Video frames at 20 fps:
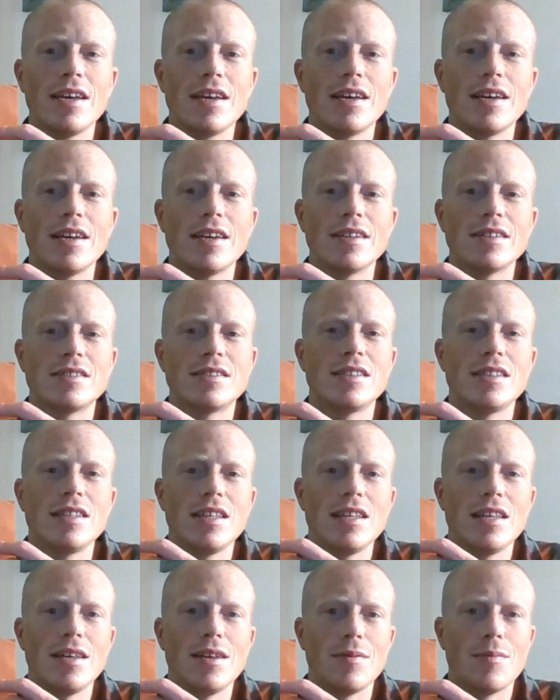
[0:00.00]
is
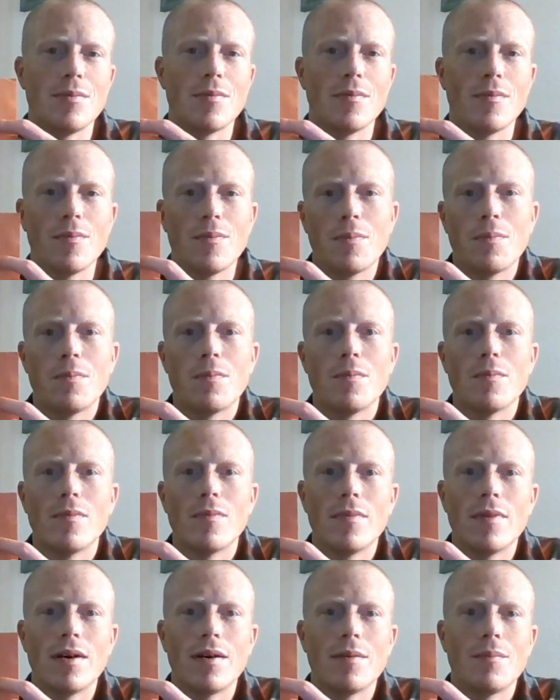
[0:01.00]
the
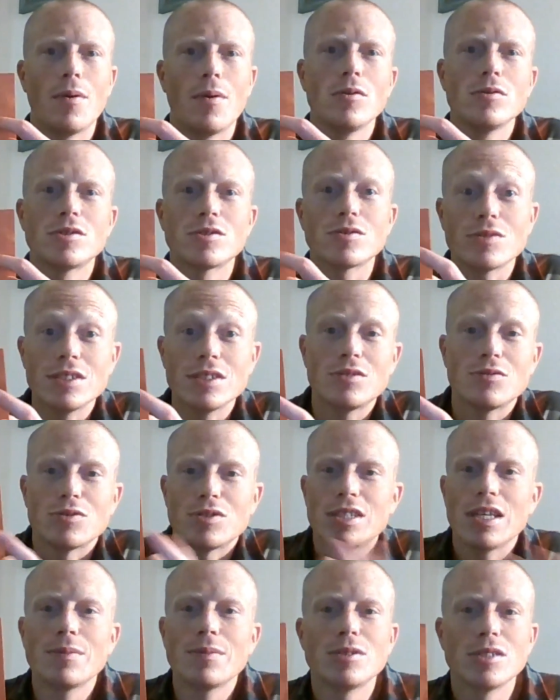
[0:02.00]
post-race
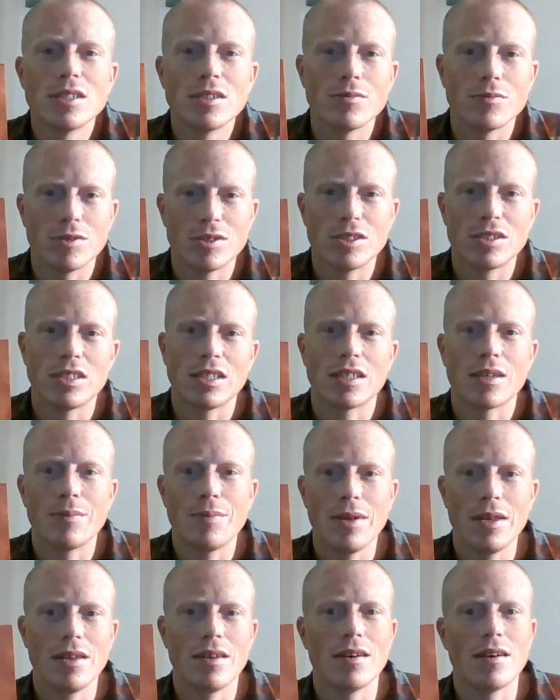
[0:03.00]
reception, which is like a
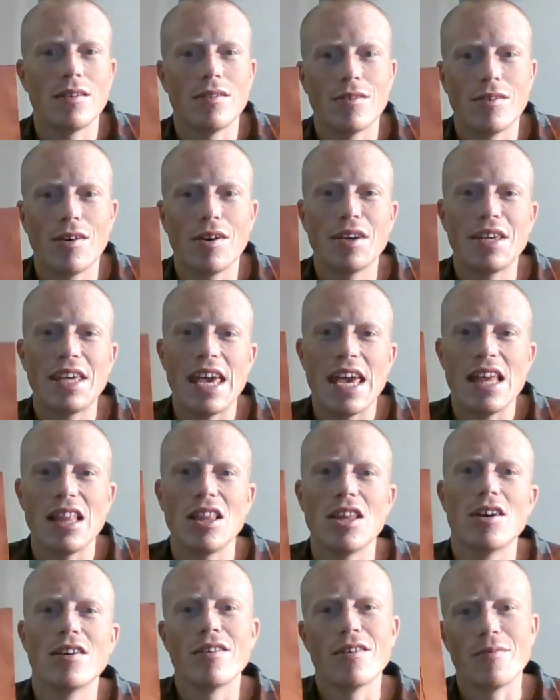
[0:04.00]
big a
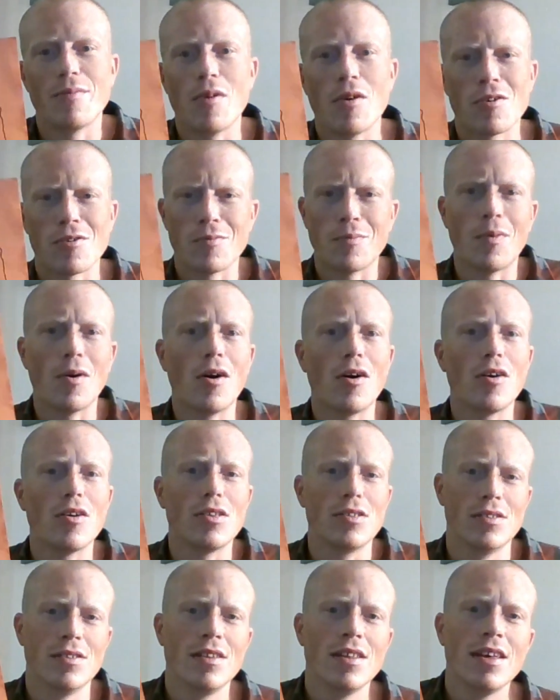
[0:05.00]
gala or a
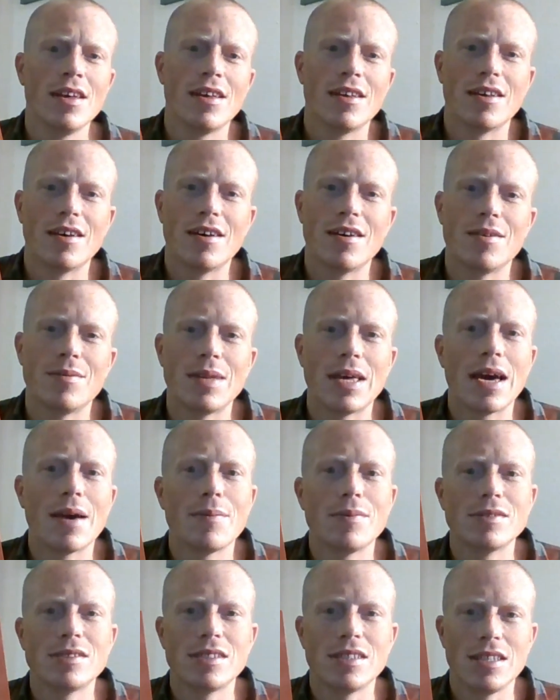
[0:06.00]
ball that
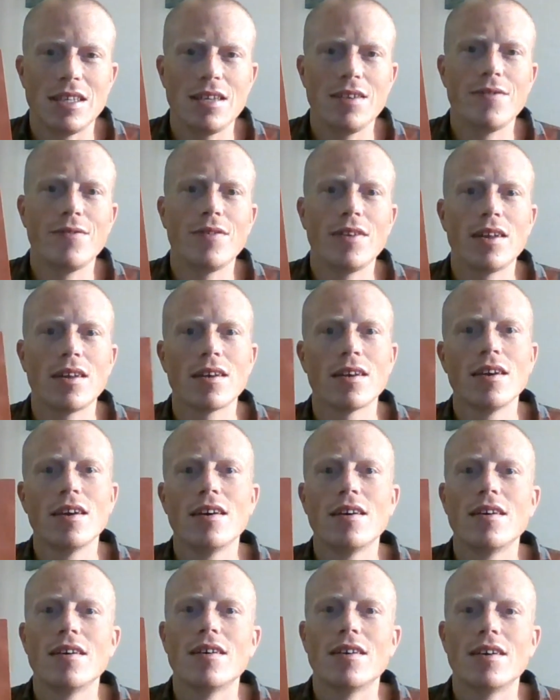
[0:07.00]
happens in the evening.
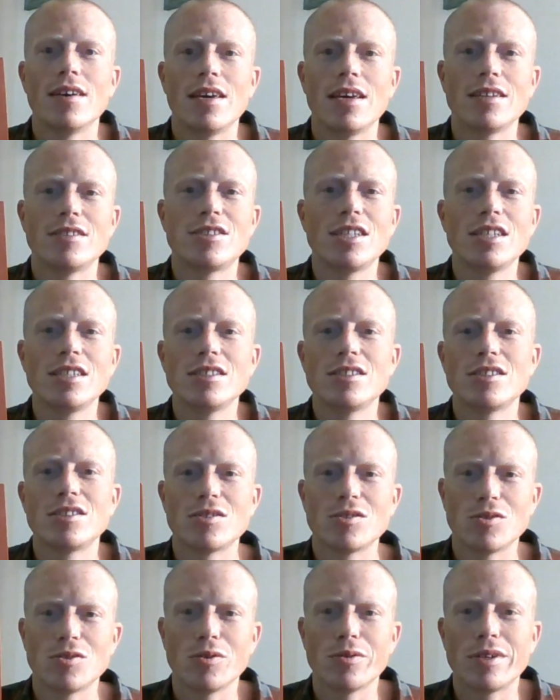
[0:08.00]
It
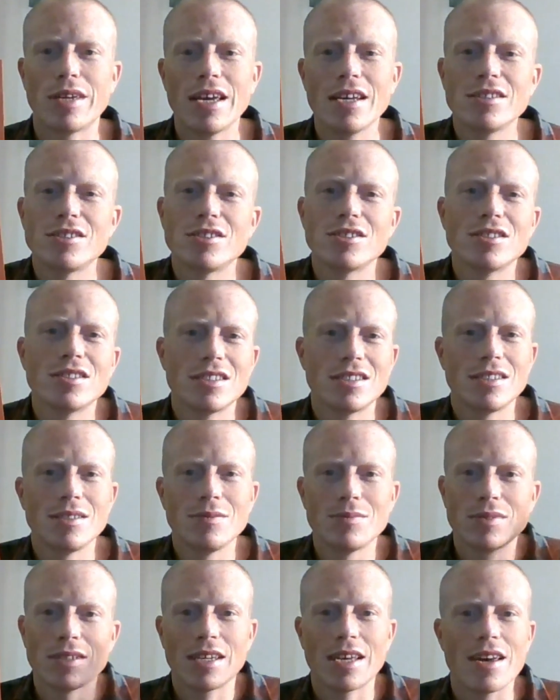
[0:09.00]
changes locations, it
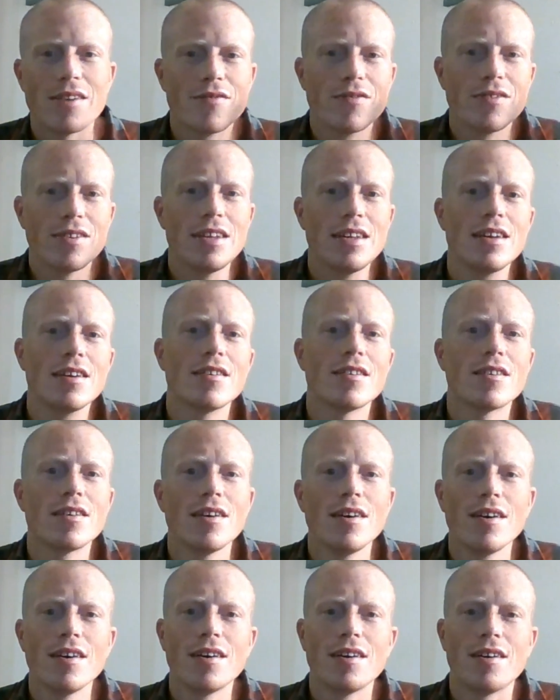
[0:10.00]
seems like, every
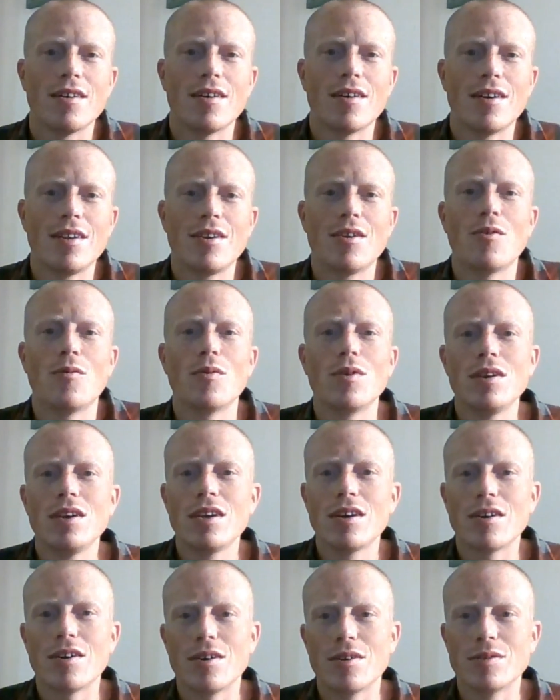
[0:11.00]
year. I know one
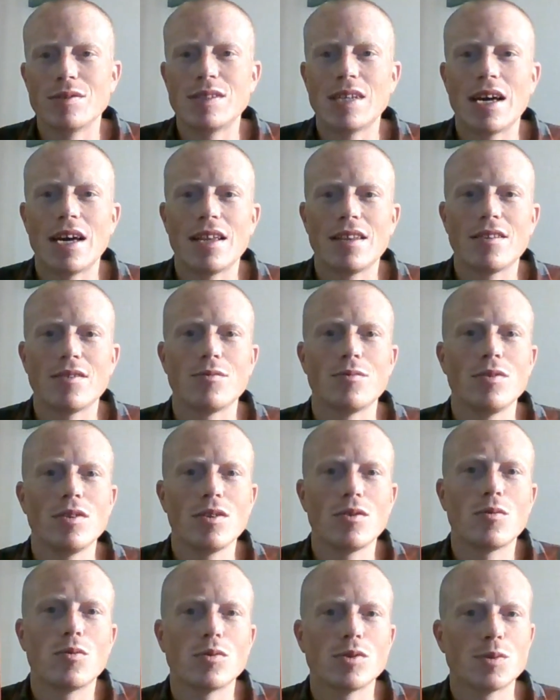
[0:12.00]
year it was at the
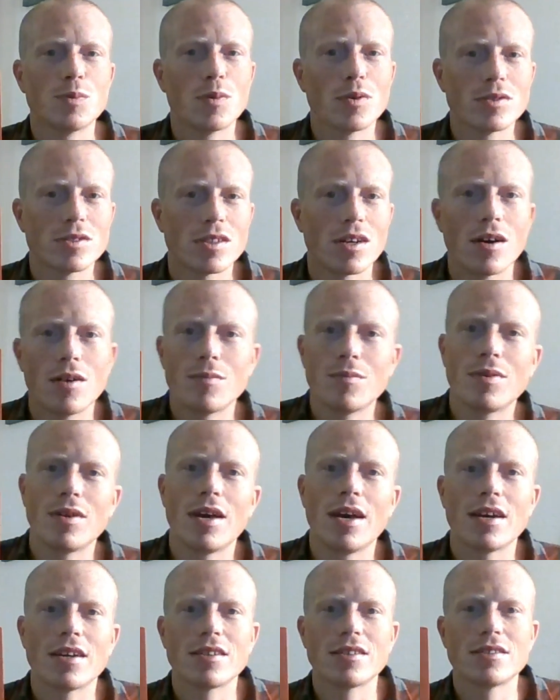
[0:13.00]
really cool sports
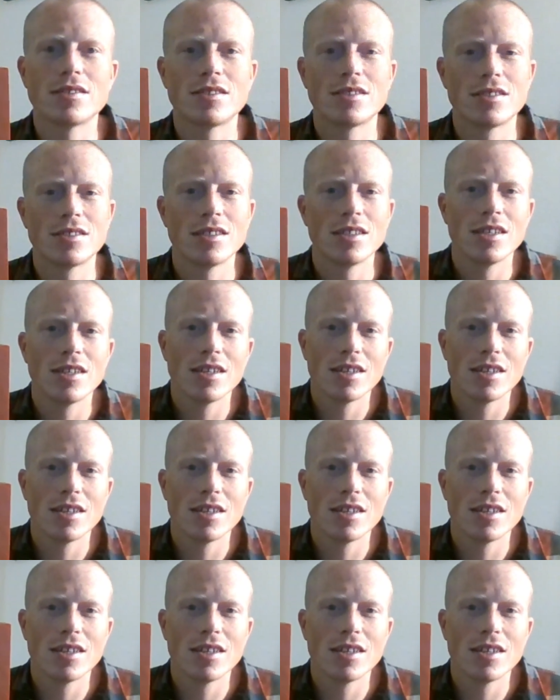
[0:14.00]
complex